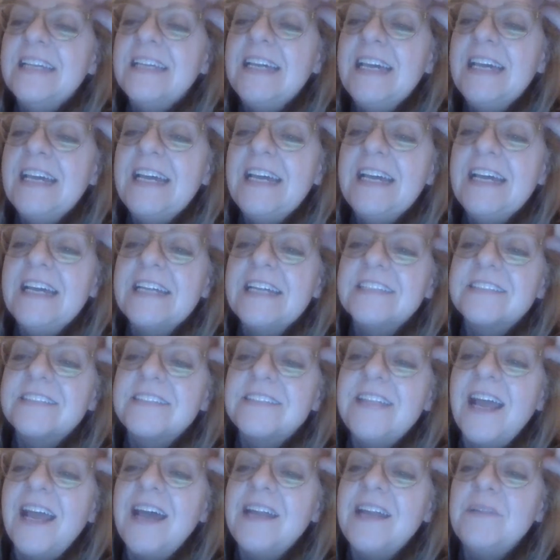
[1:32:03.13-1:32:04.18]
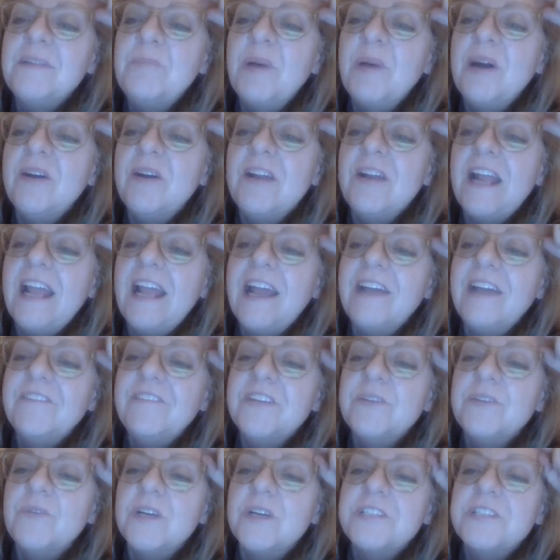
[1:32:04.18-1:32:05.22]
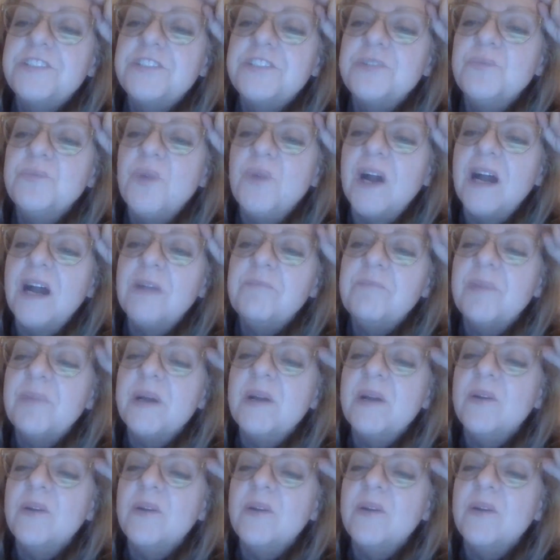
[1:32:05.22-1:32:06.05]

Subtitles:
It's not about having what you want,